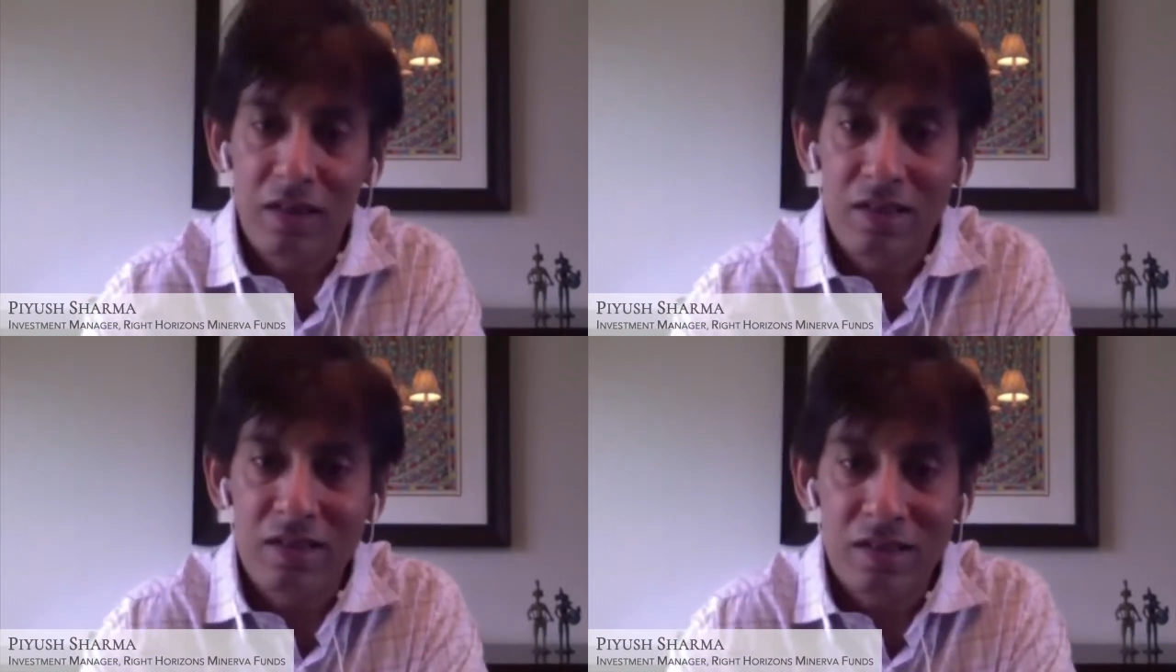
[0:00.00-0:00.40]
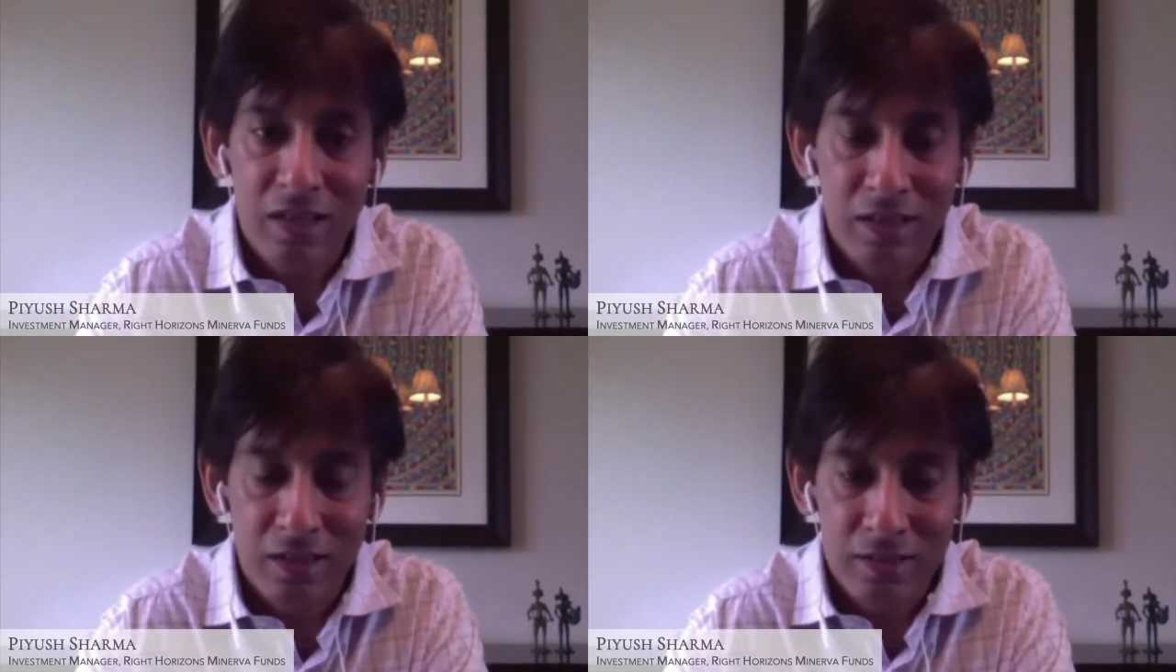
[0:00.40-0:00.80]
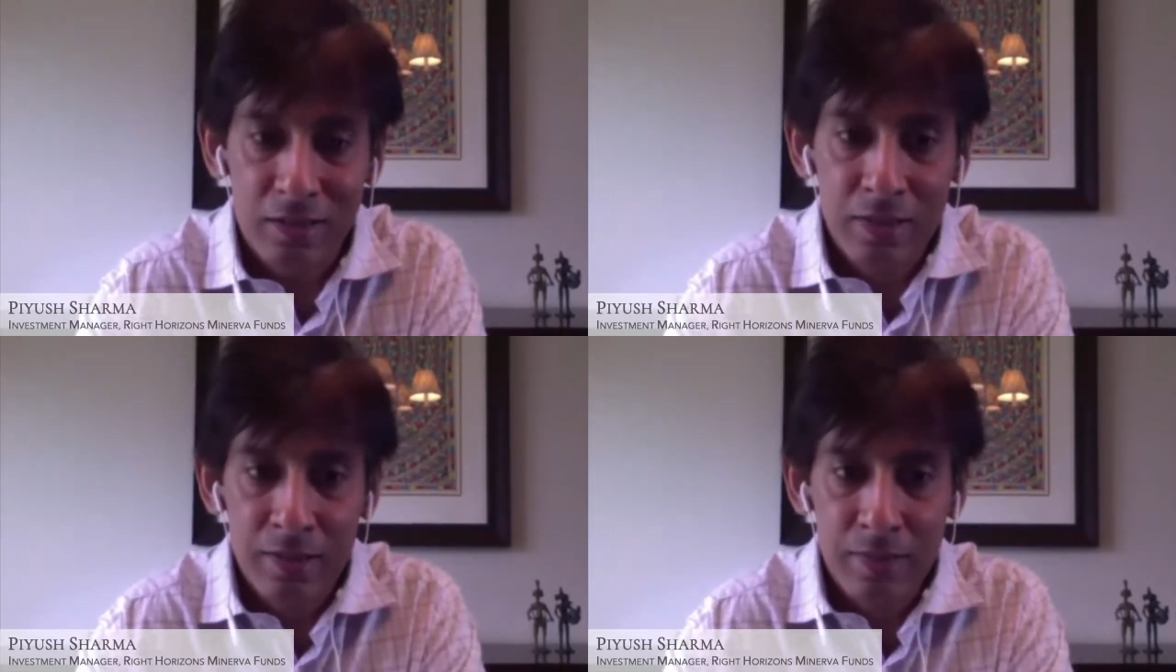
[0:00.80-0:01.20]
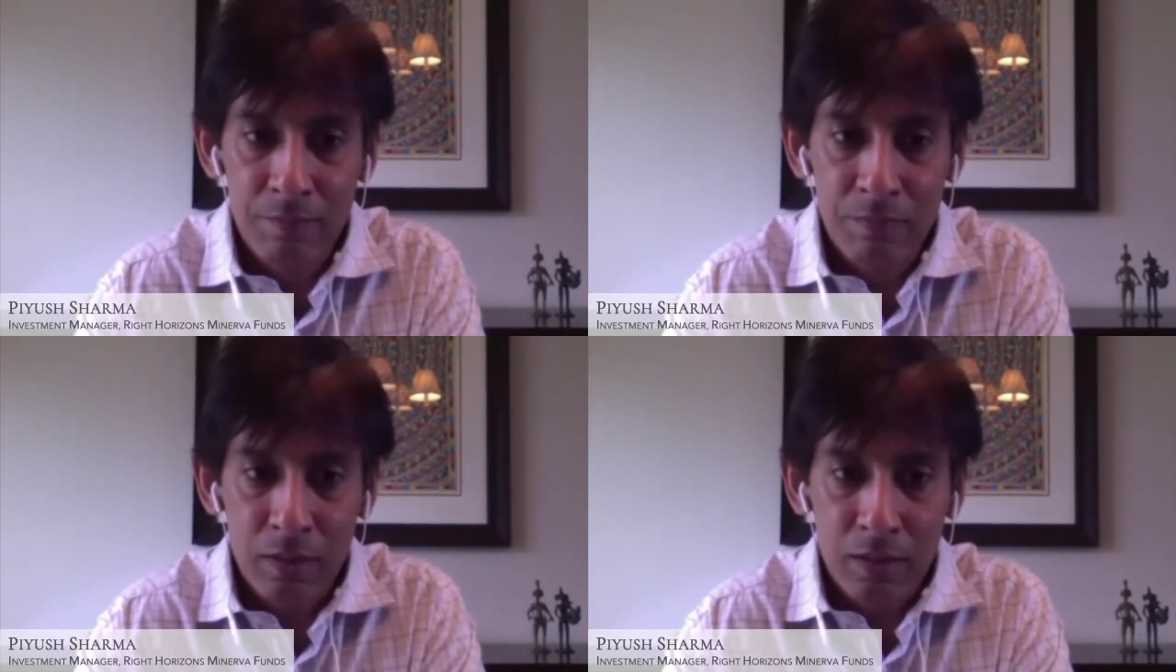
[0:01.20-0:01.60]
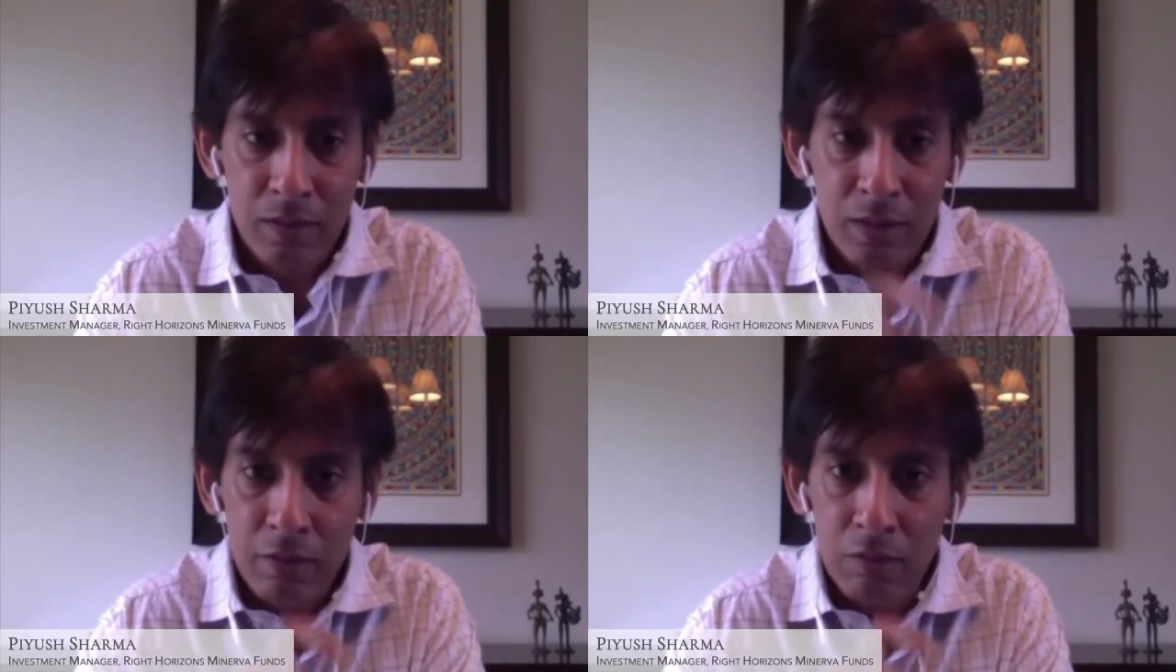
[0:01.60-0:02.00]
Understand this,
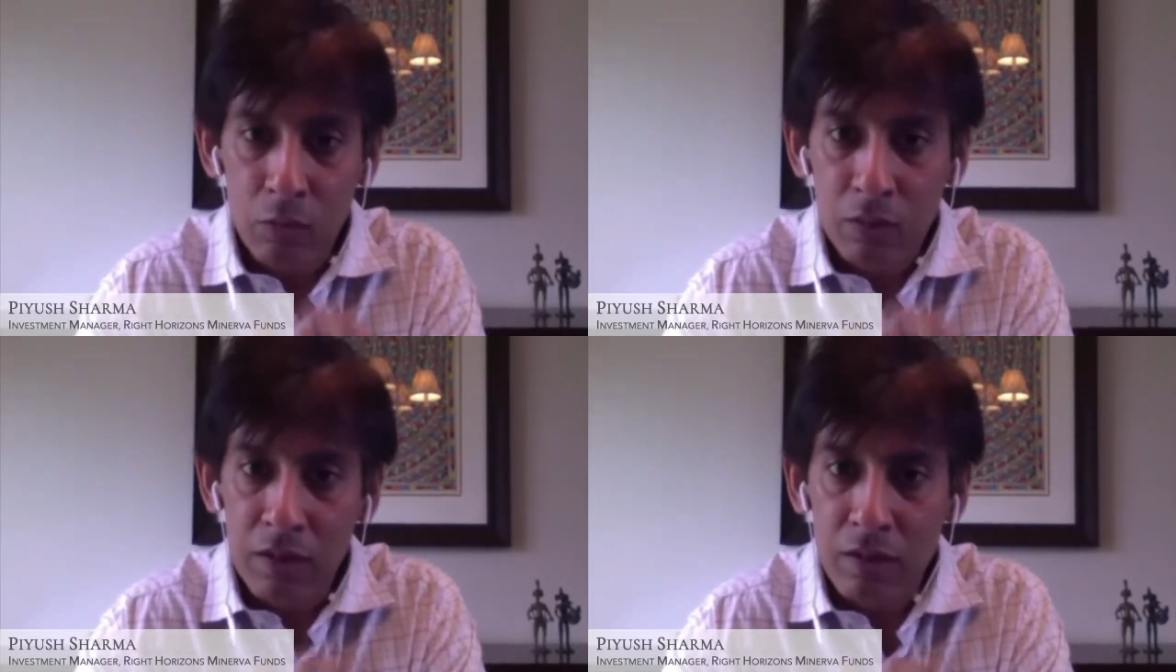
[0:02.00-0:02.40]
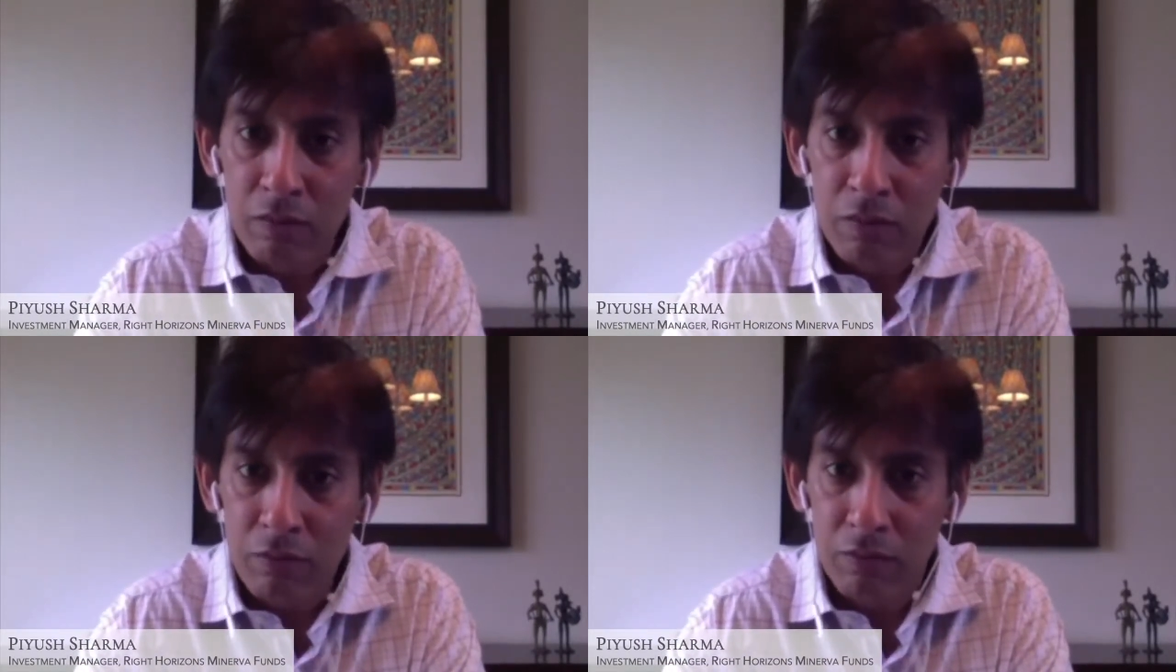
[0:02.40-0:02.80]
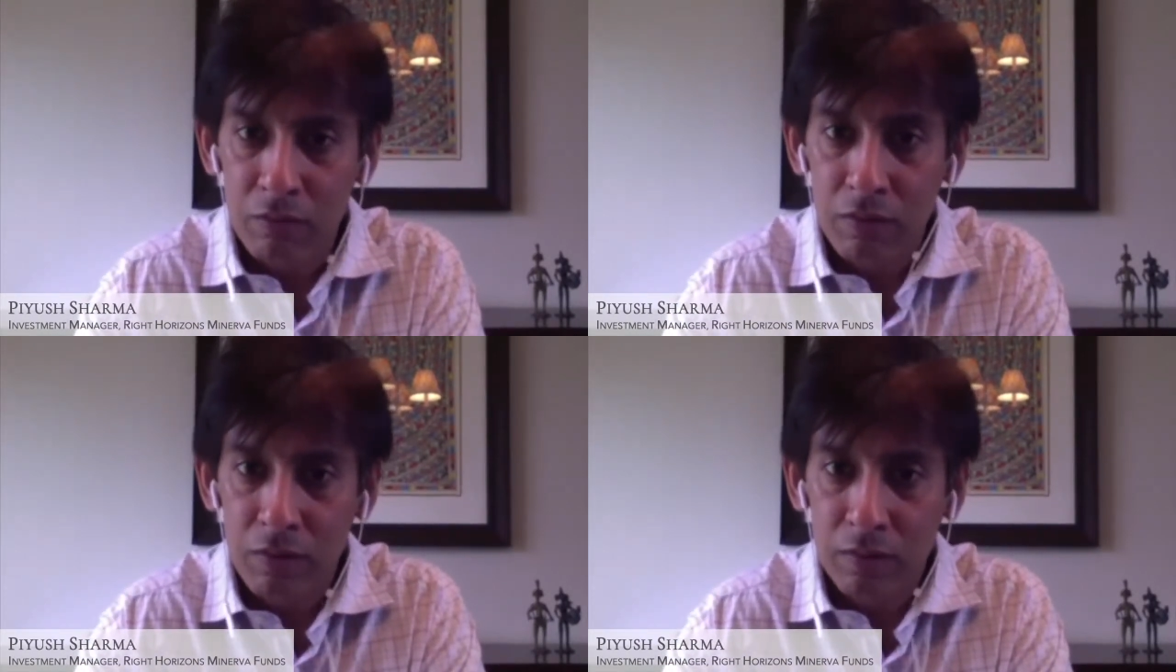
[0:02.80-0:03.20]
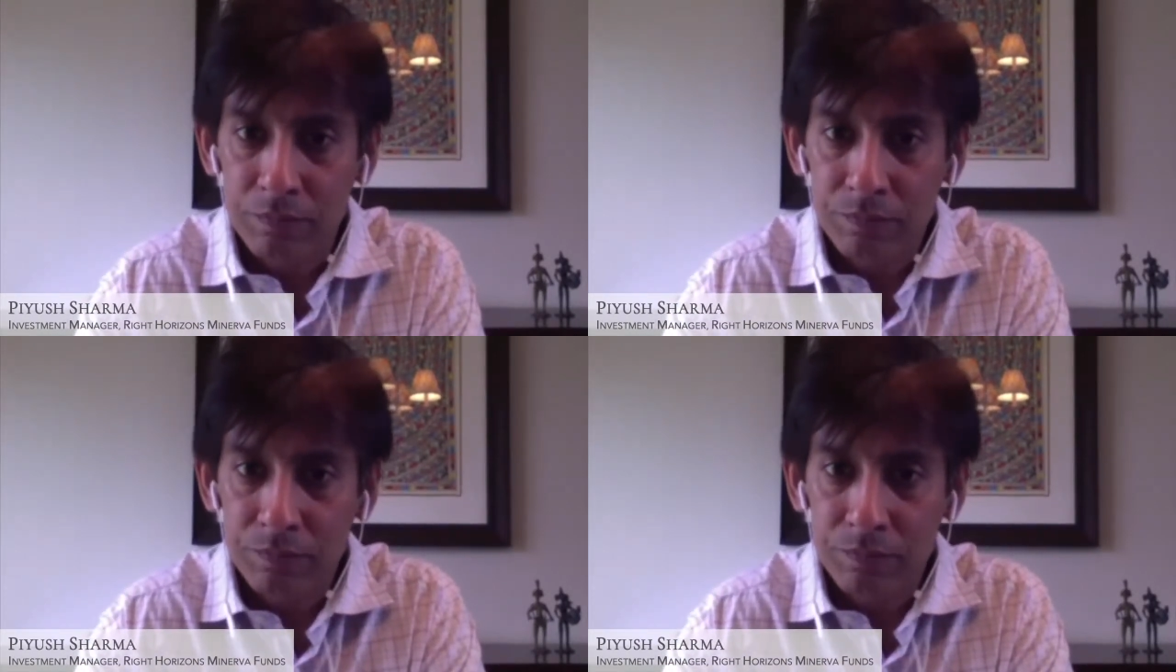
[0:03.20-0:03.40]
that even within Nifty 50,